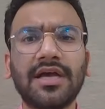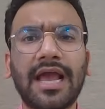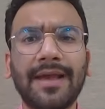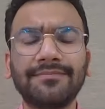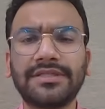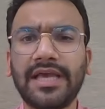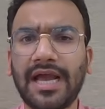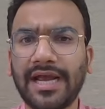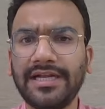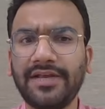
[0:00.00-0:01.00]
MCA
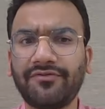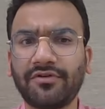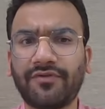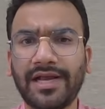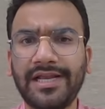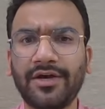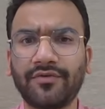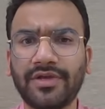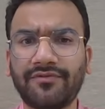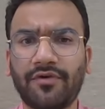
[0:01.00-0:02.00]
ID for filing
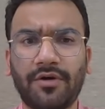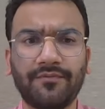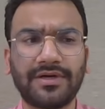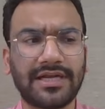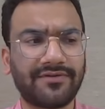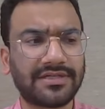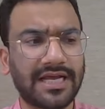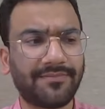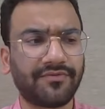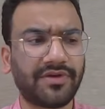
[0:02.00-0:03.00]
of the form, whatever
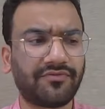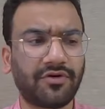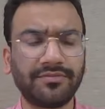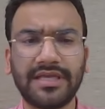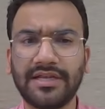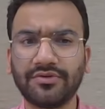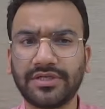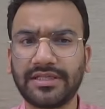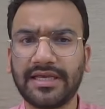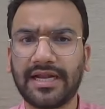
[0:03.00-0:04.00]
type of the form they are
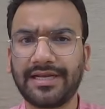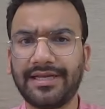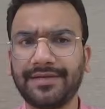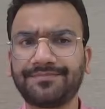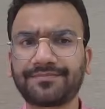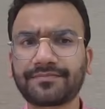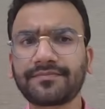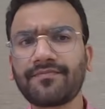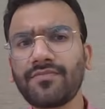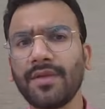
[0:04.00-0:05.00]
using their ID.
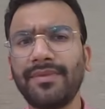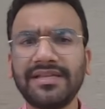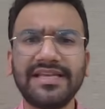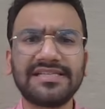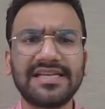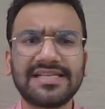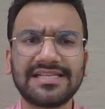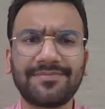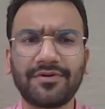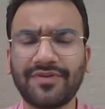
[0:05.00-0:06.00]
But these days, as
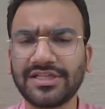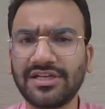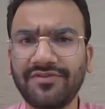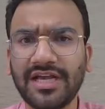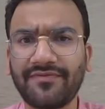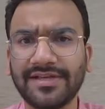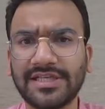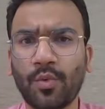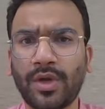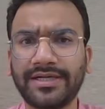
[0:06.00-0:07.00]
a professional, we are
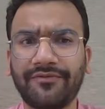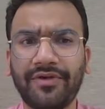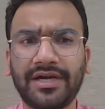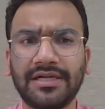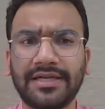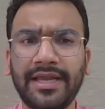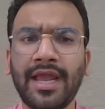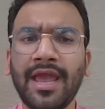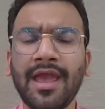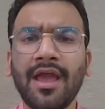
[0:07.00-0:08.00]
facing one difficulty
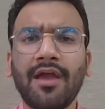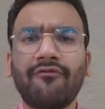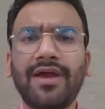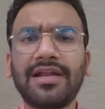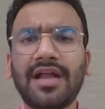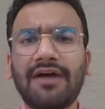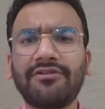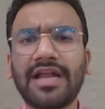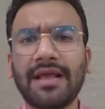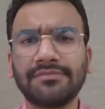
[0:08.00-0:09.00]
when
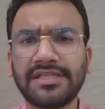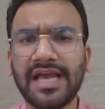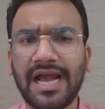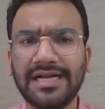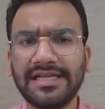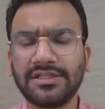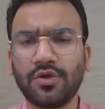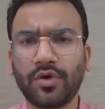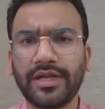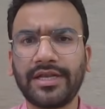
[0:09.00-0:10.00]
our MCA ID is
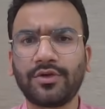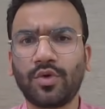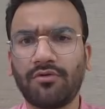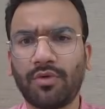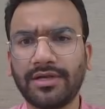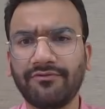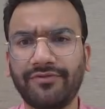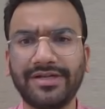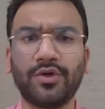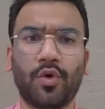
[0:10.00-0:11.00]
logging into a one
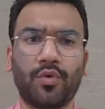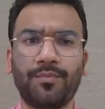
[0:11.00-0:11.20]
window